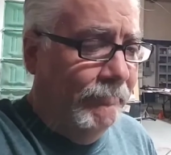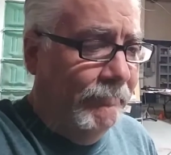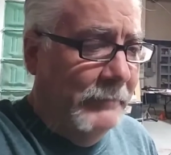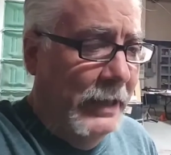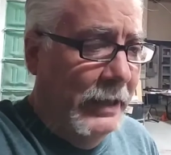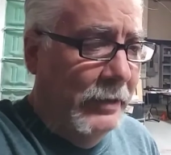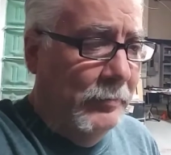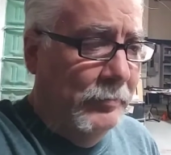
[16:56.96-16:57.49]

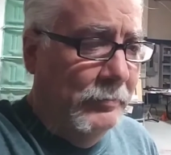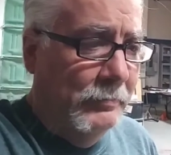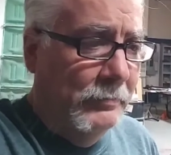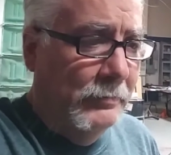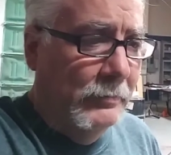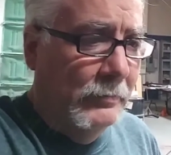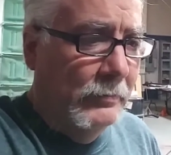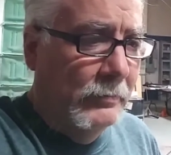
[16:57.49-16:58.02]
yeah,
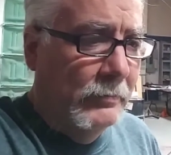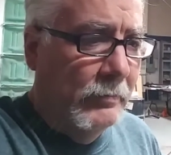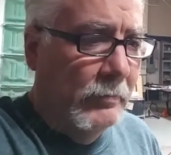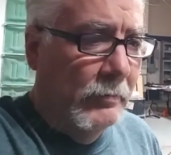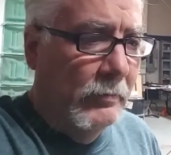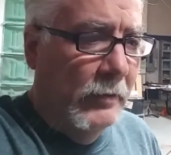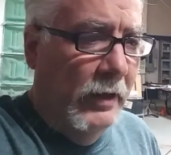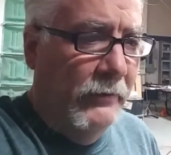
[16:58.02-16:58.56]

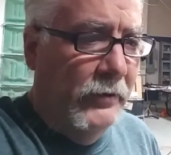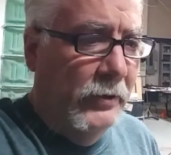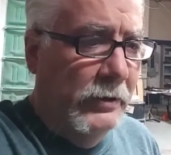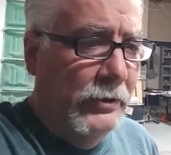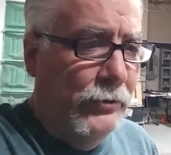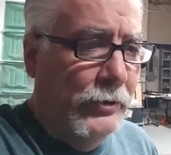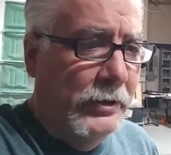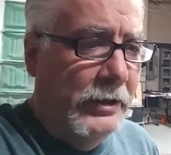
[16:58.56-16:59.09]
if you're
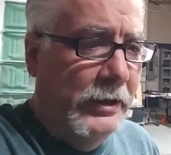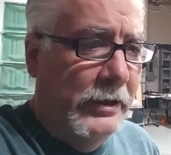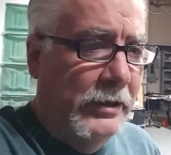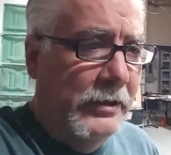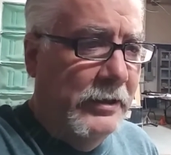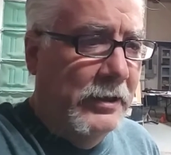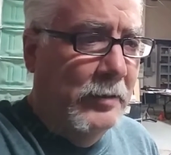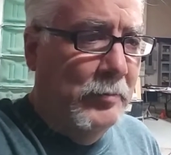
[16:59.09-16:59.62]
interested
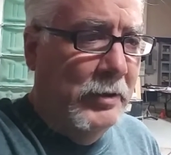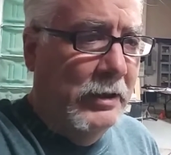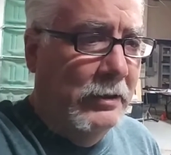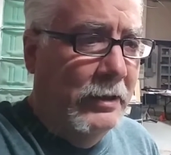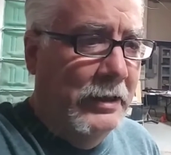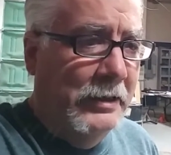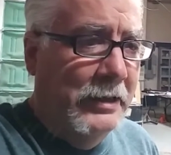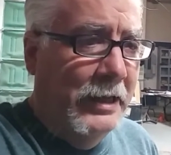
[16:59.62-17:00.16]
in something
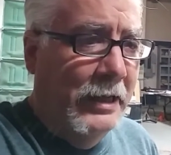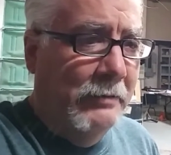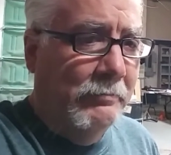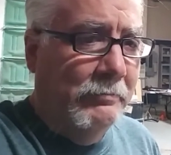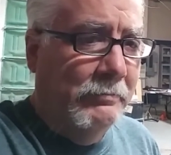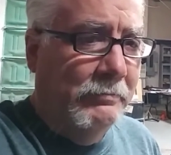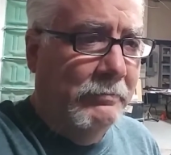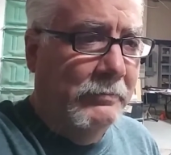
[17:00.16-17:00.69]
like that,
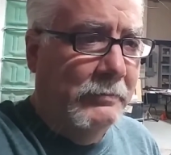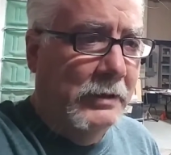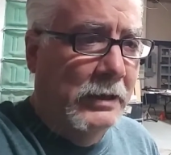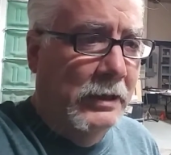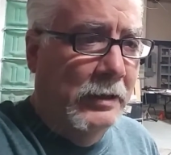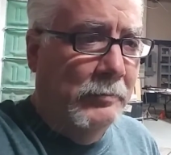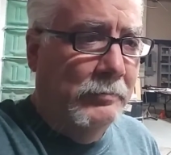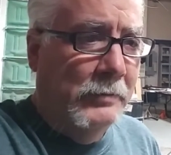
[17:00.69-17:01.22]

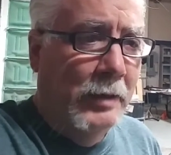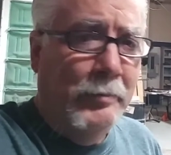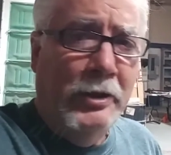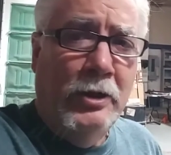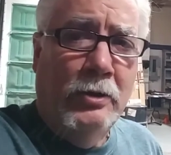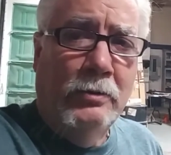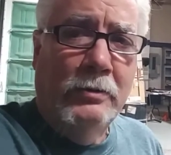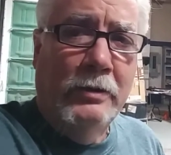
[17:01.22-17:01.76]
let me know,